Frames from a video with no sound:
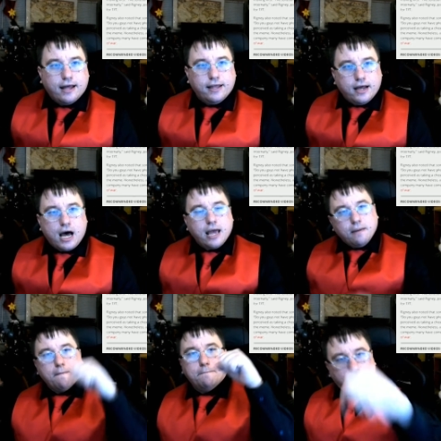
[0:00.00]
And then
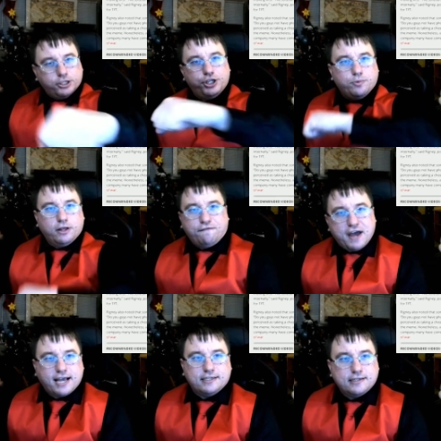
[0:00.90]
I punch you in the
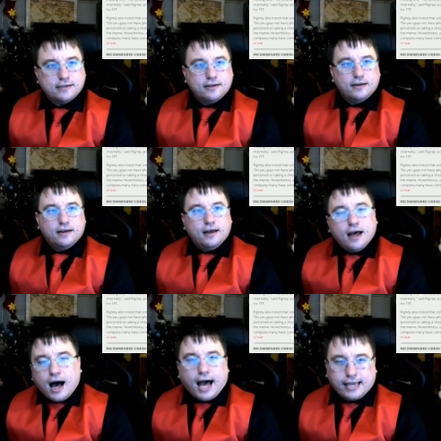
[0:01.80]
face.
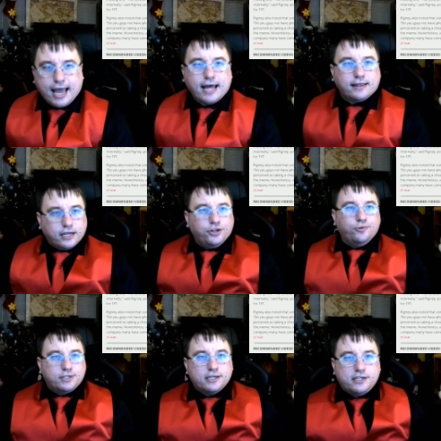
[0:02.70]
I can't
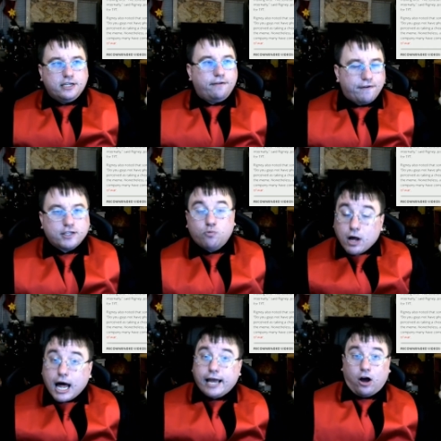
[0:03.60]
then use as a
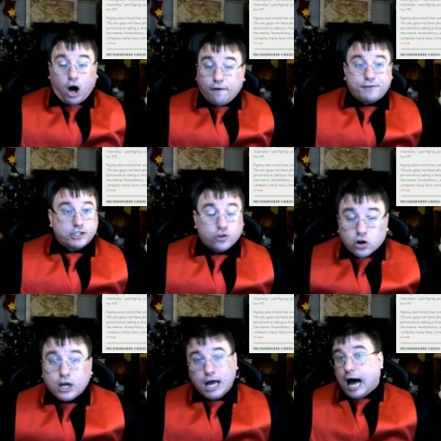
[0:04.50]
defense, well,
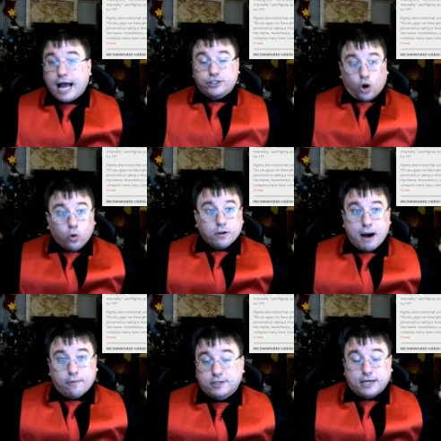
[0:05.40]
officer, I told
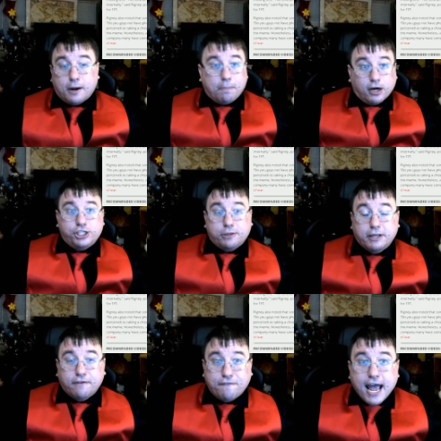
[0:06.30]
him I was going to punch
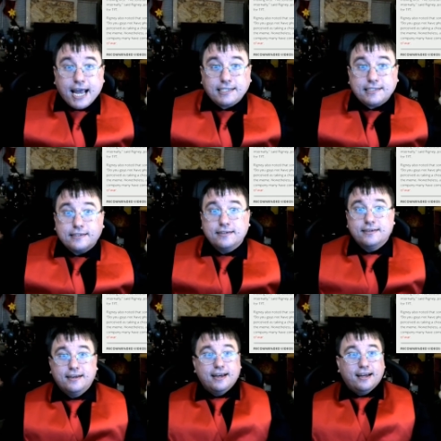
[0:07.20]
him in the face.
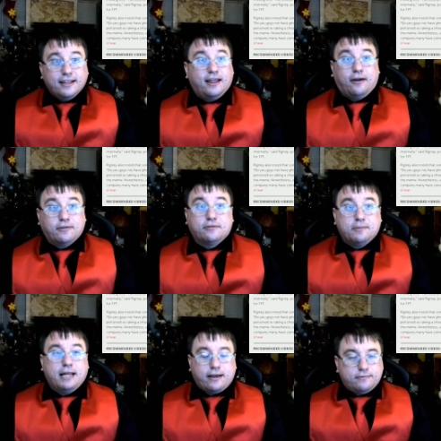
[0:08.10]
They're
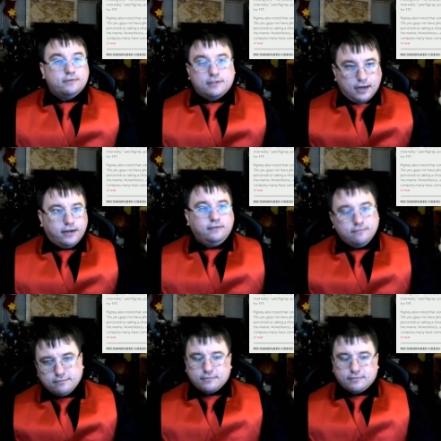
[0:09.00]
going to be like, son,